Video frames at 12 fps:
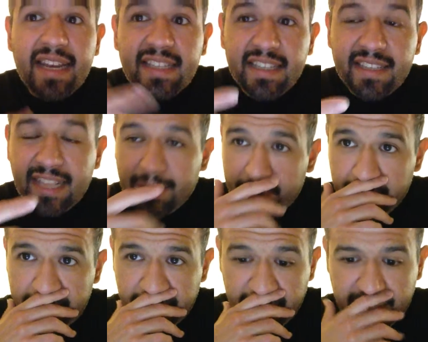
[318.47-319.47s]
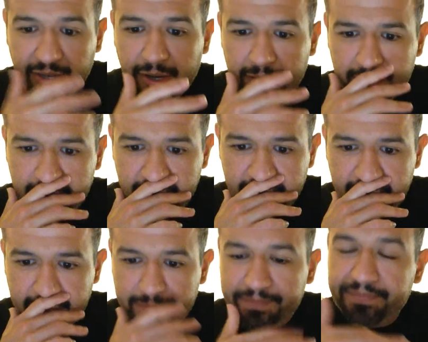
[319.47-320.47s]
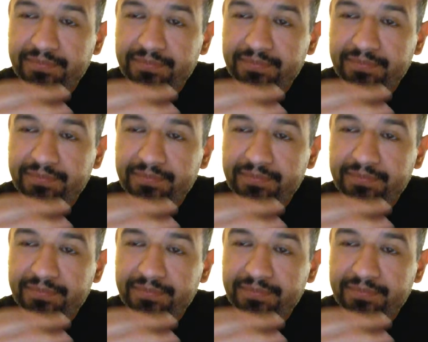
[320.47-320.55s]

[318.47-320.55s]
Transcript: is a segment, sorry, that